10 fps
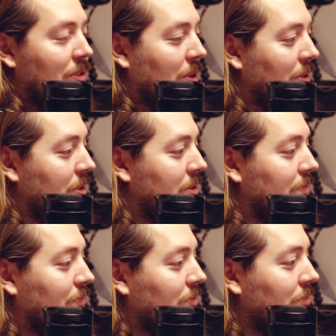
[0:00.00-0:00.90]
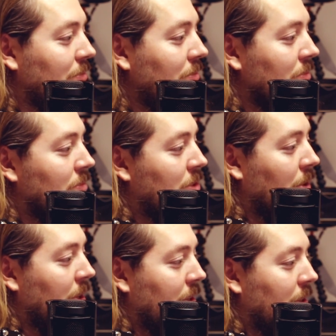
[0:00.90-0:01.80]
So that's all right.
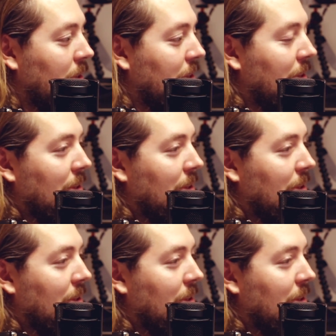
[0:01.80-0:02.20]
Welcome to the club.